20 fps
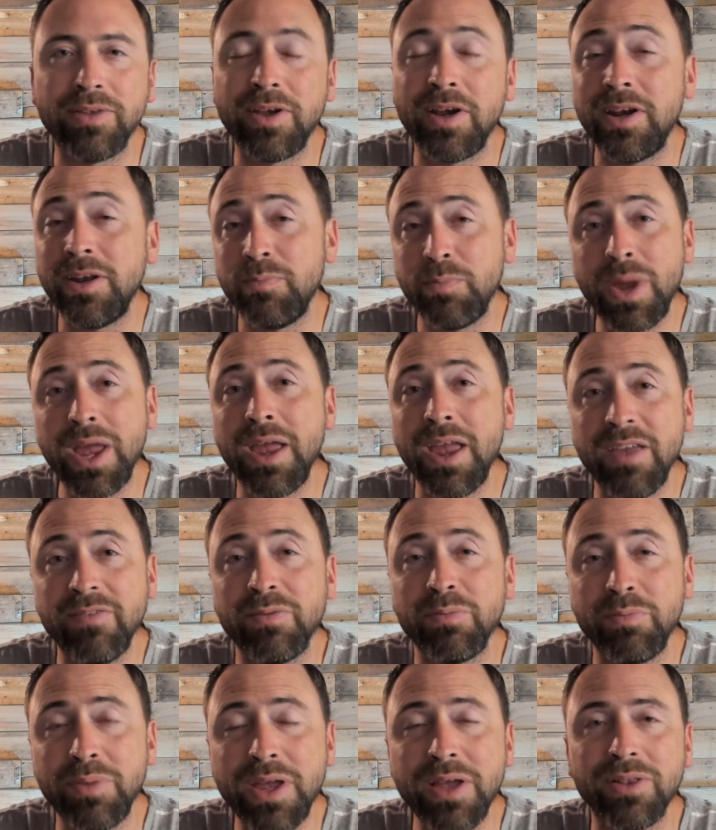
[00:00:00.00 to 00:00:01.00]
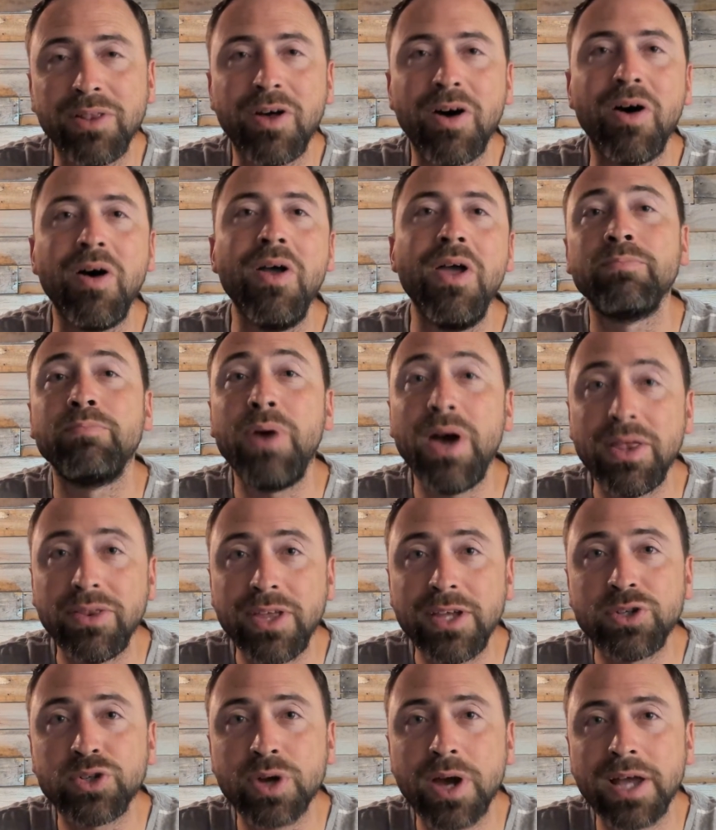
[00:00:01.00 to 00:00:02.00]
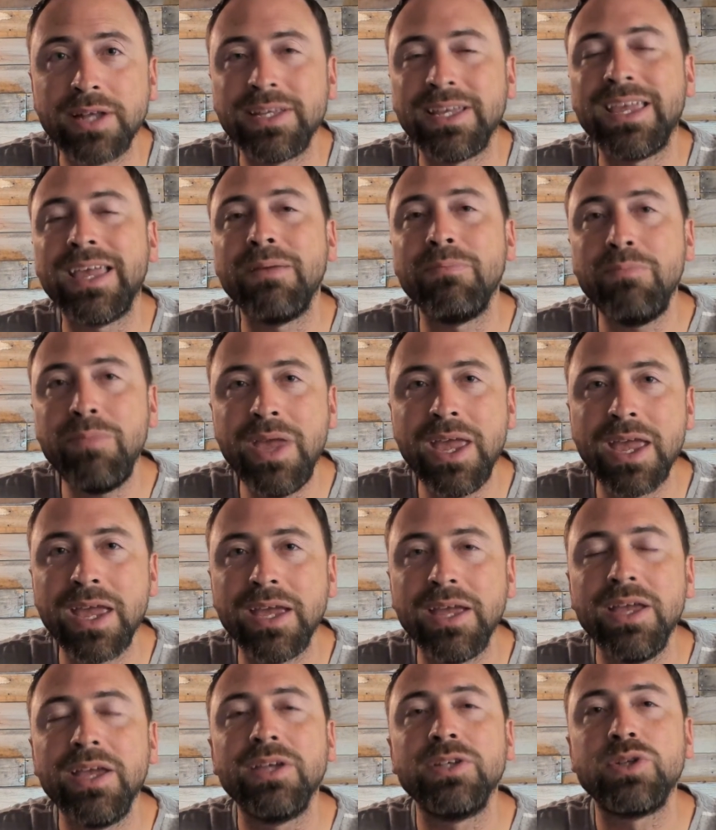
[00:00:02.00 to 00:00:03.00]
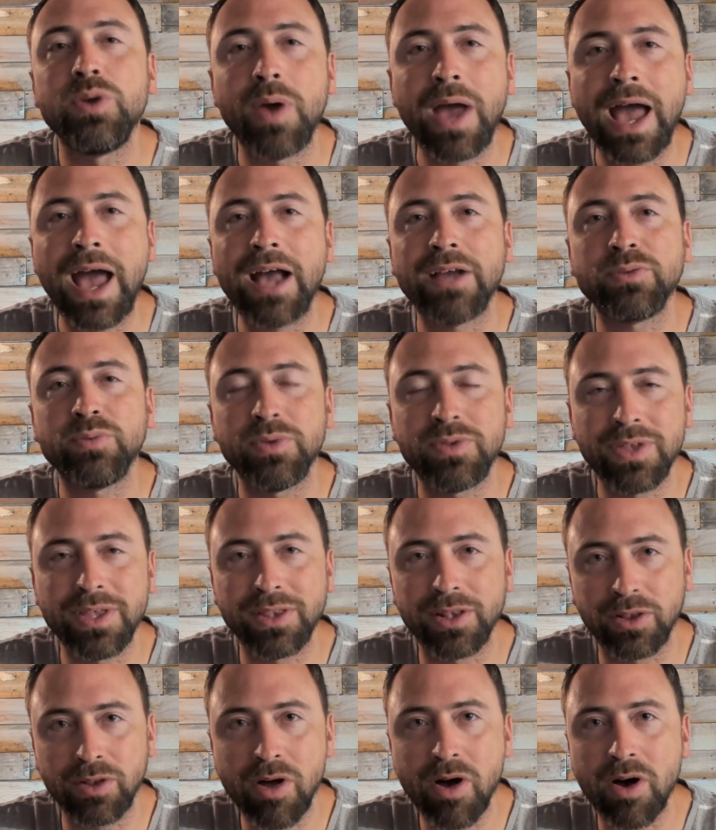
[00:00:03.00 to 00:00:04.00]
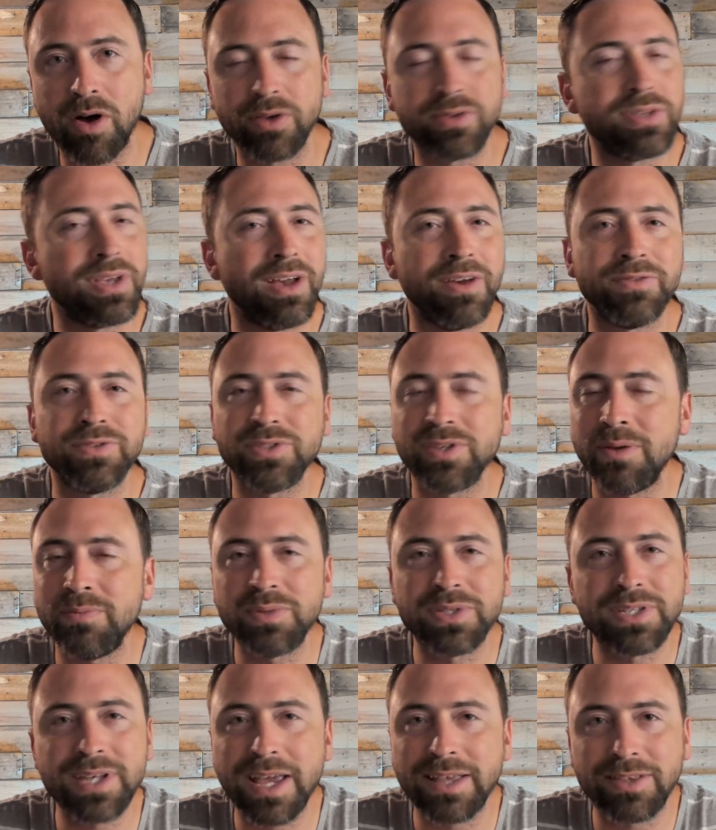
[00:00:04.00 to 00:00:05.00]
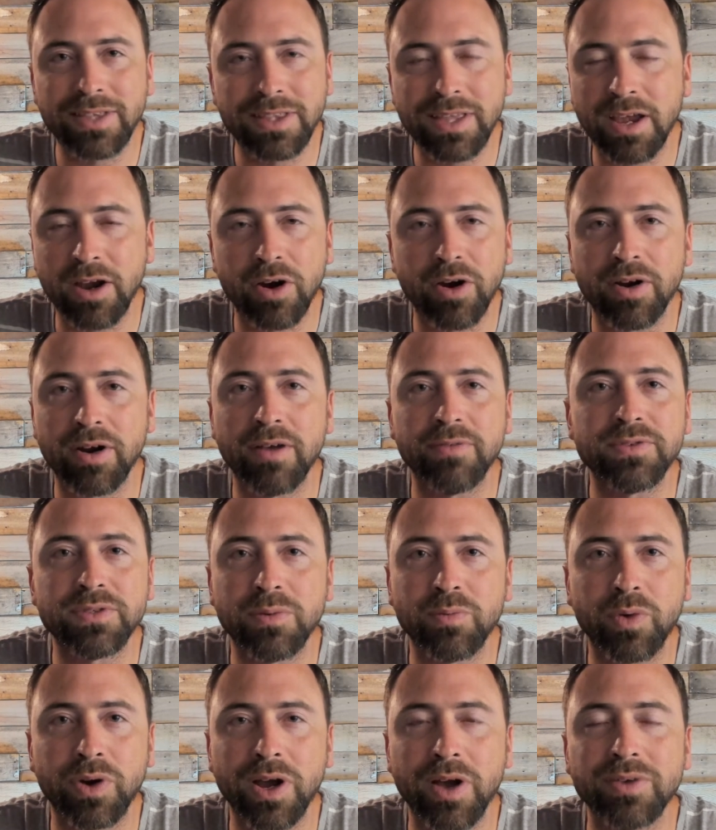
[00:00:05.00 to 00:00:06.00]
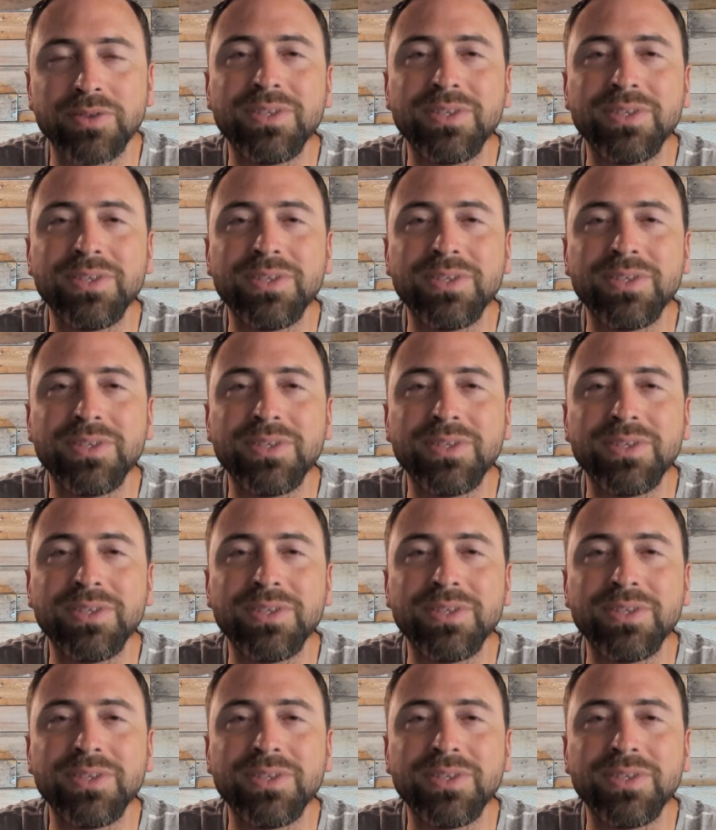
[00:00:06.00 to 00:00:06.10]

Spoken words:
And it may even be a law, but they tried to get me to act within the laws of some state that they heard of somewhere else,